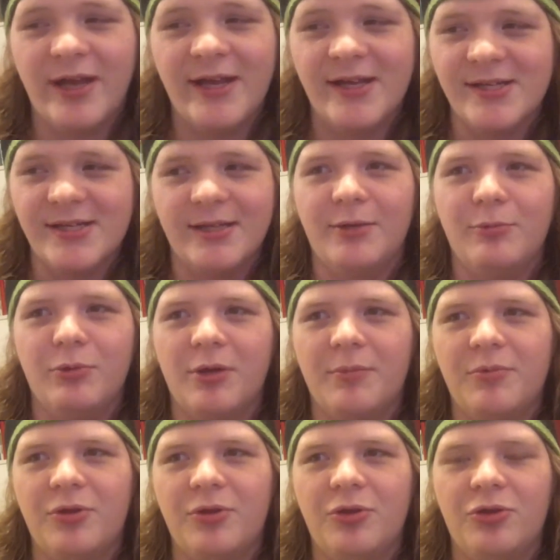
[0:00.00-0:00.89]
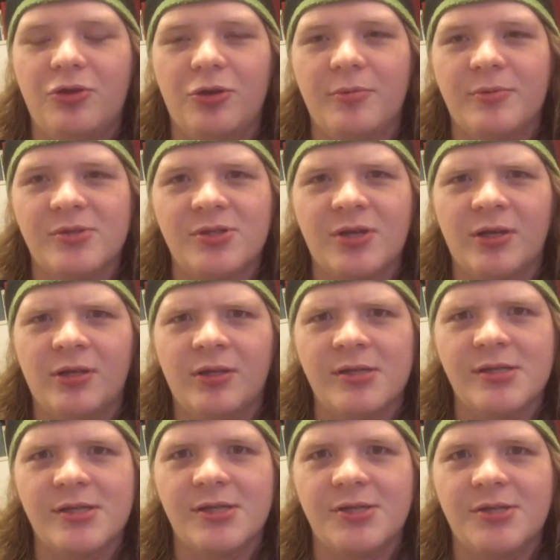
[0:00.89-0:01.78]
instantly went up to YouTube and started
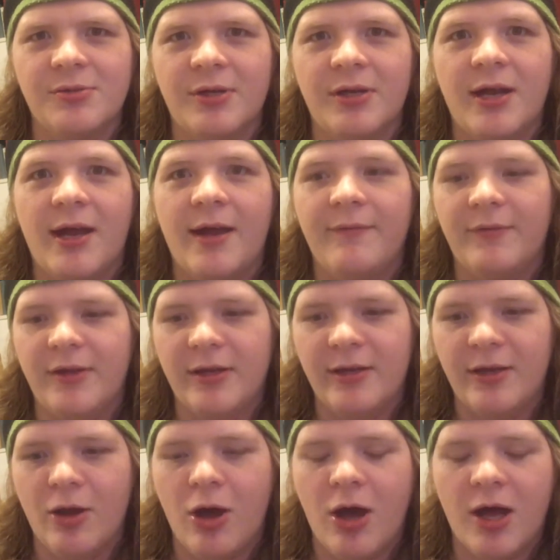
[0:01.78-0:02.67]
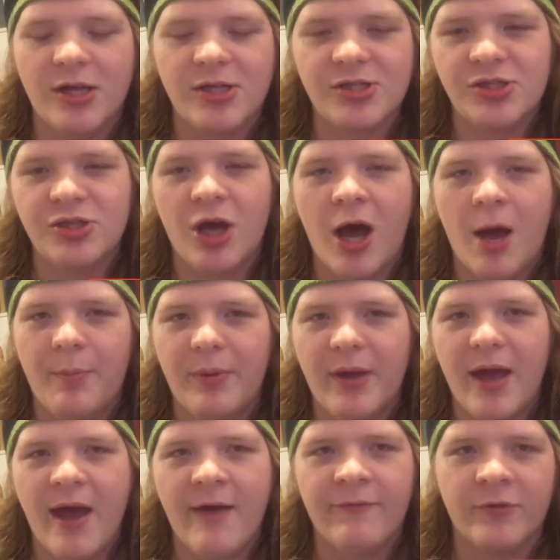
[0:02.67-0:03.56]
listening to it, and I could not
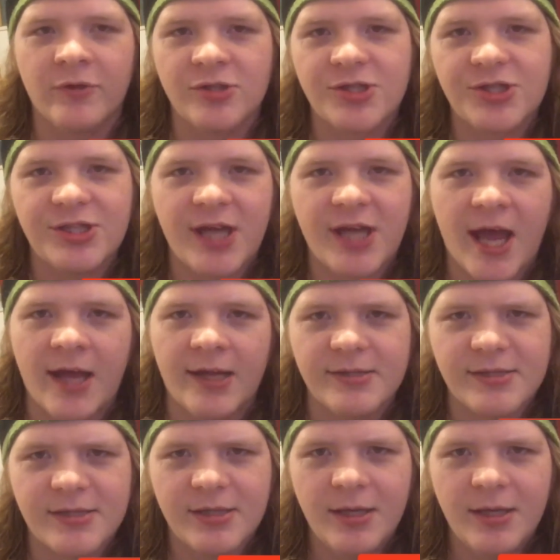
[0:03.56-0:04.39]
stop ever since.